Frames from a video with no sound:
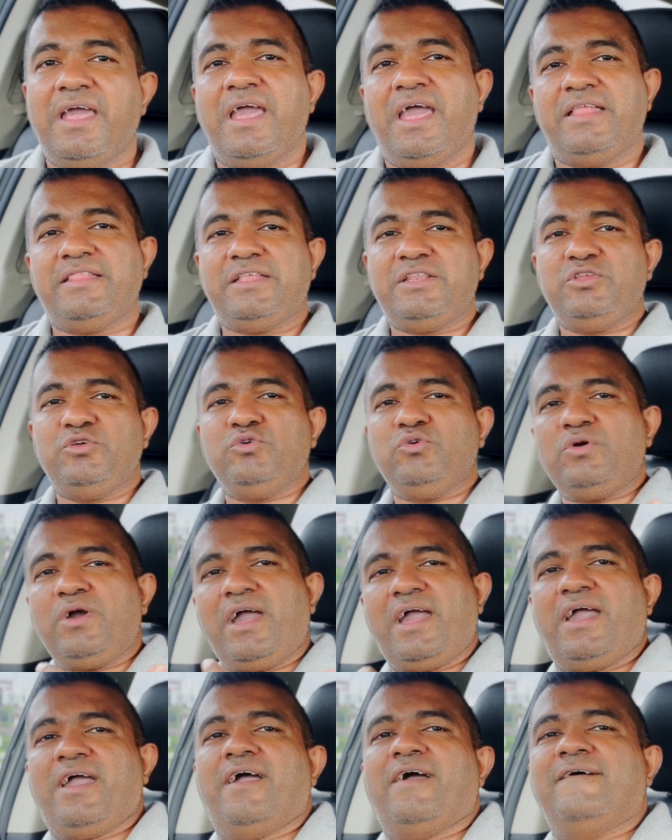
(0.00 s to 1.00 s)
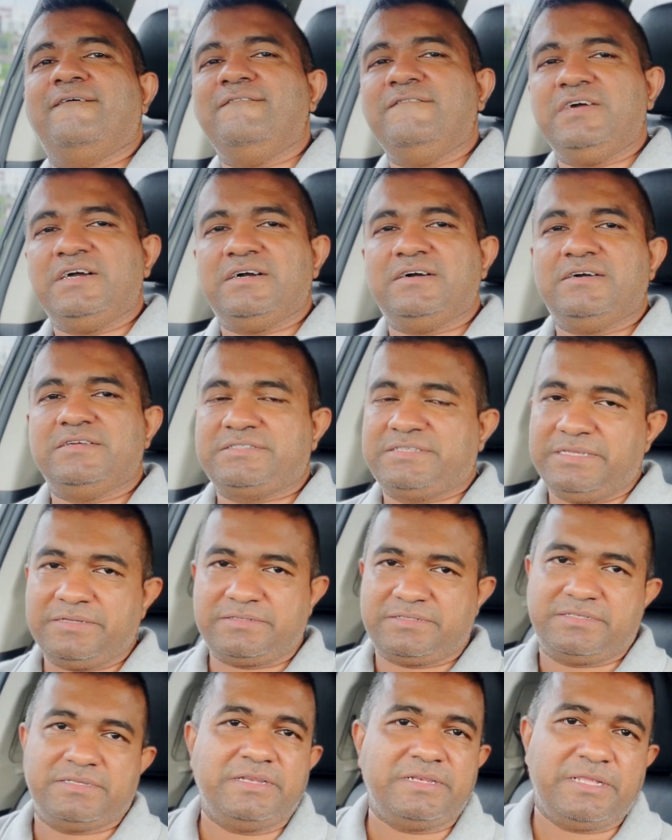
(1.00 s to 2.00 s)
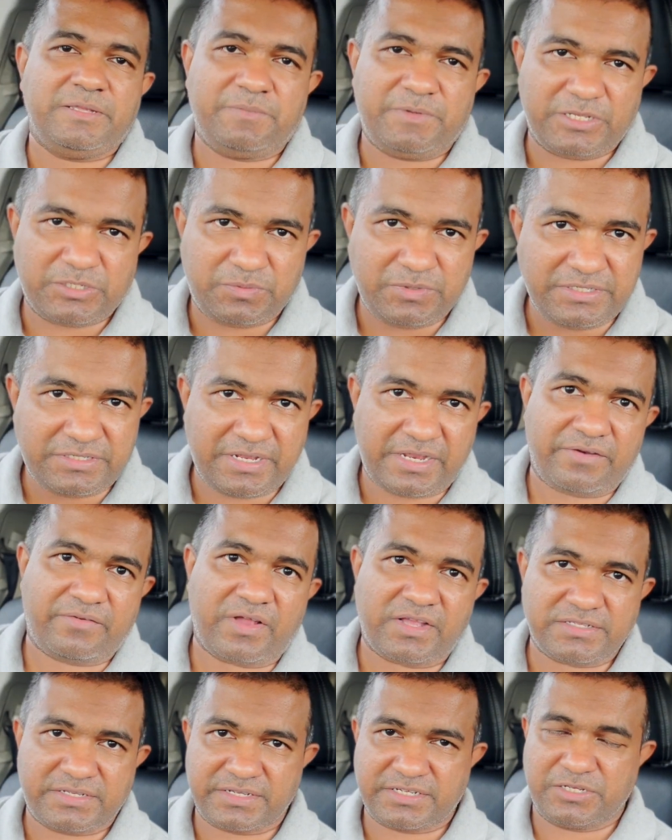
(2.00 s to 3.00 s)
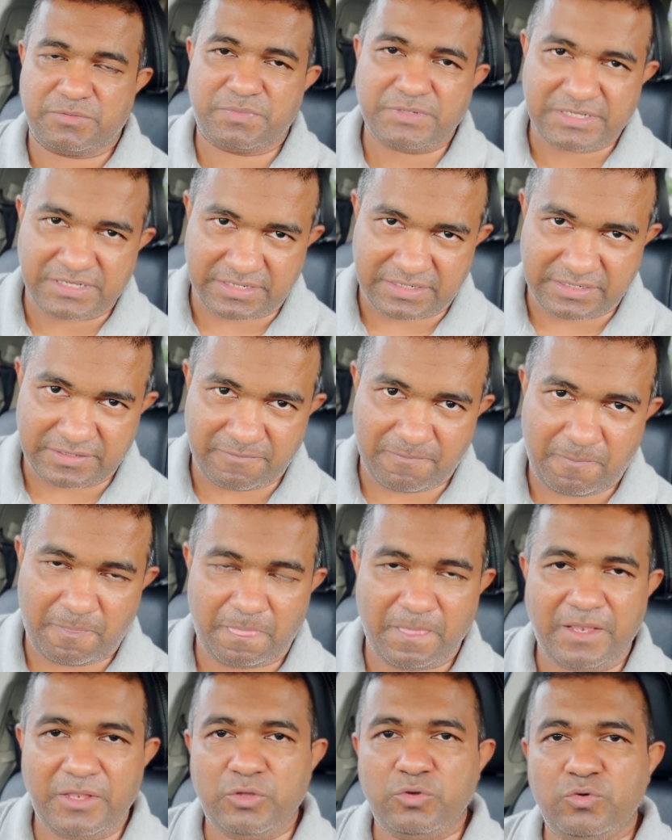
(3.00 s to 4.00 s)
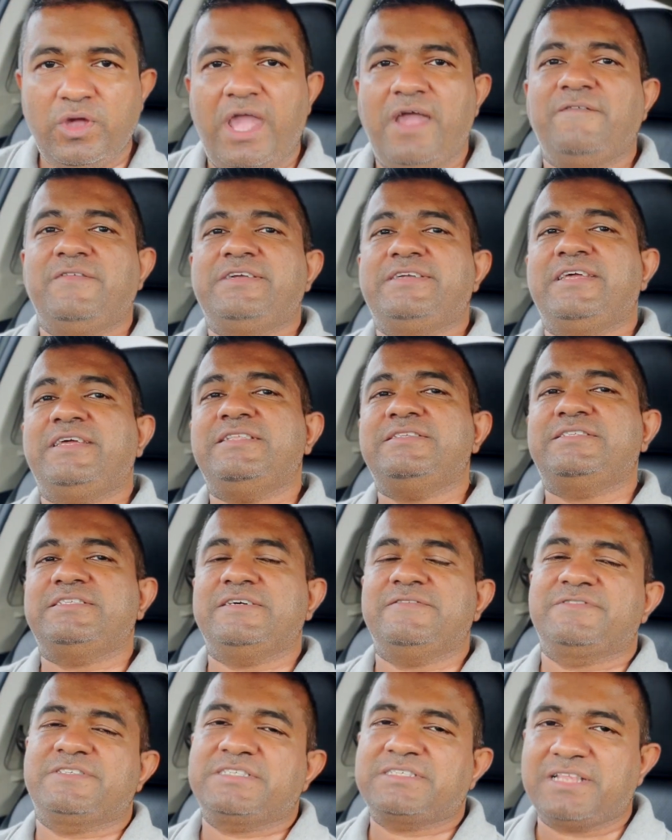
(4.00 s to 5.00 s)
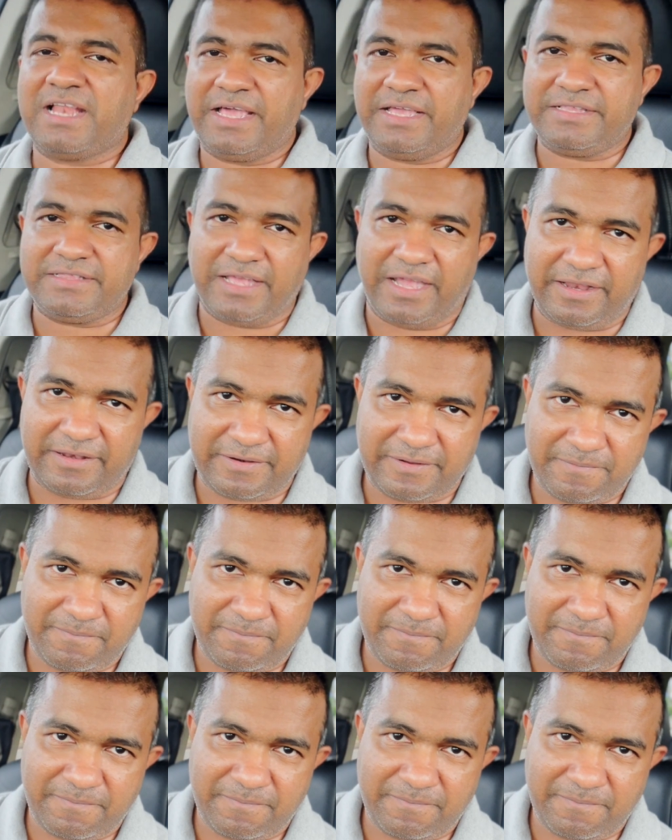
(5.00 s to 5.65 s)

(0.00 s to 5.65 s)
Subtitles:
And then you have 10 TPS means 10 transactions per second. Then you have 10 services like that.